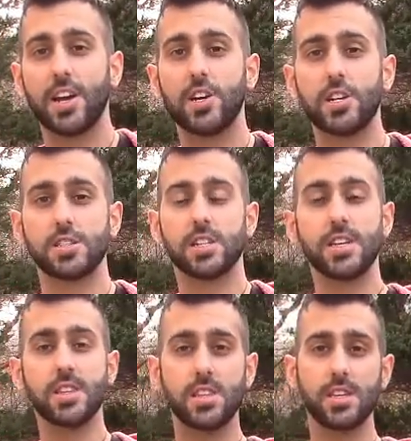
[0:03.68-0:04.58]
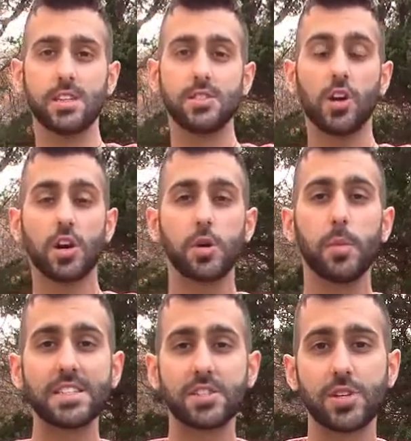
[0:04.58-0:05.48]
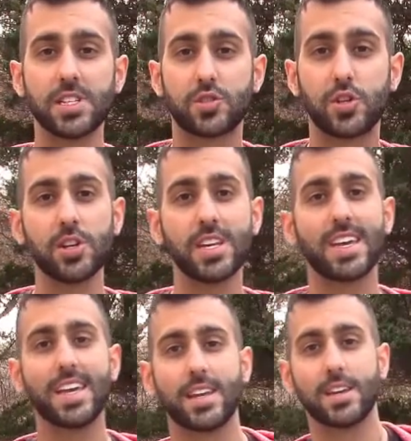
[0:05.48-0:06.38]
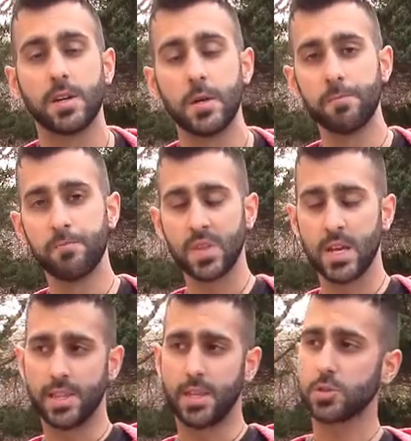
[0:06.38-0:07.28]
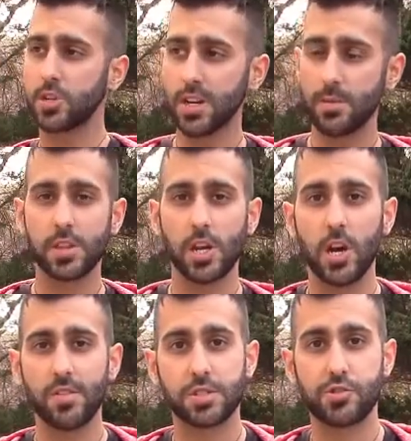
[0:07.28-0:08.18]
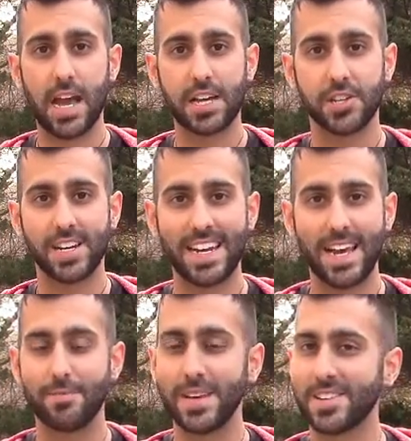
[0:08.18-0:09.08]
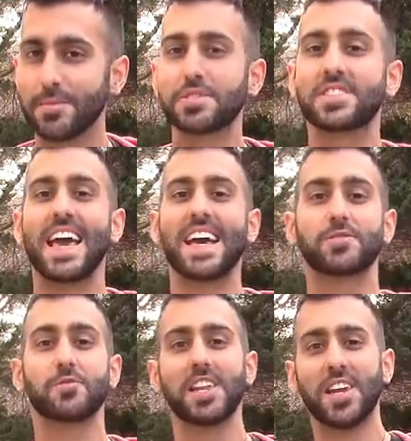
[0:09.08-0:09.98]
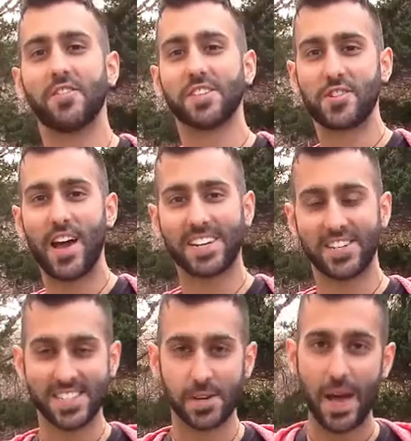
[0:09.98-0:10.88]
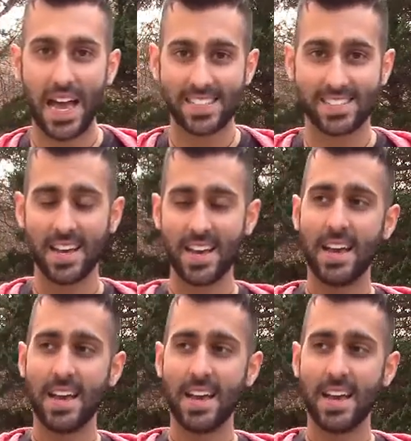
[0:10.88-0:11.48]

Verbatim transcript: heard. In the documentary Tuning In, they were talking about the law of attraction, and I've been obsessed with the law of attraction in the past.